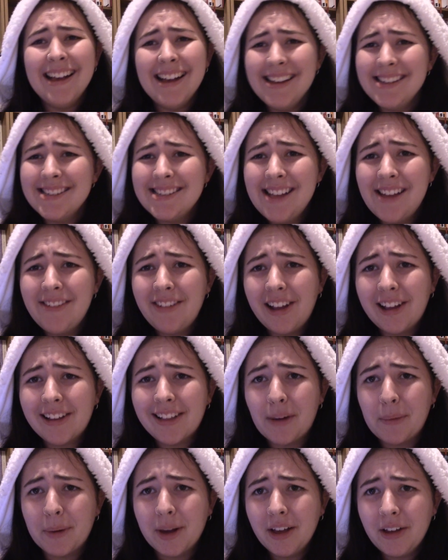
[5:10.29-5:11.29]
It's never like
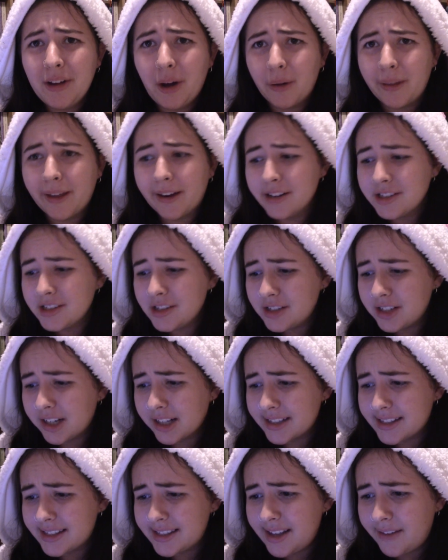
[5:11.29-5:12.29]
that when I go there. It's
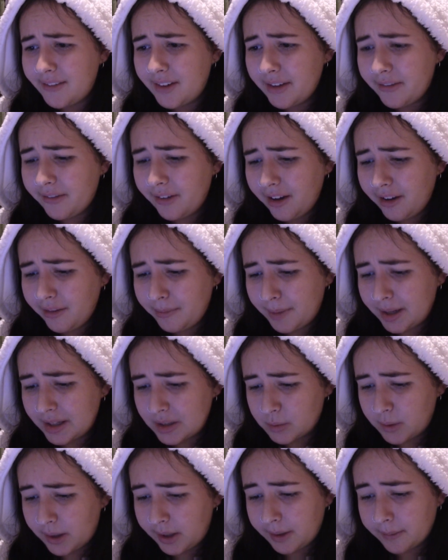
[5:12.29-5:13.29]
usually like 75
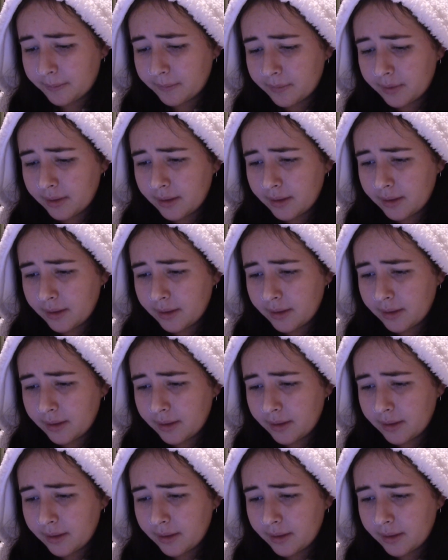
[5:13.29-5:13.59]
minutes wait.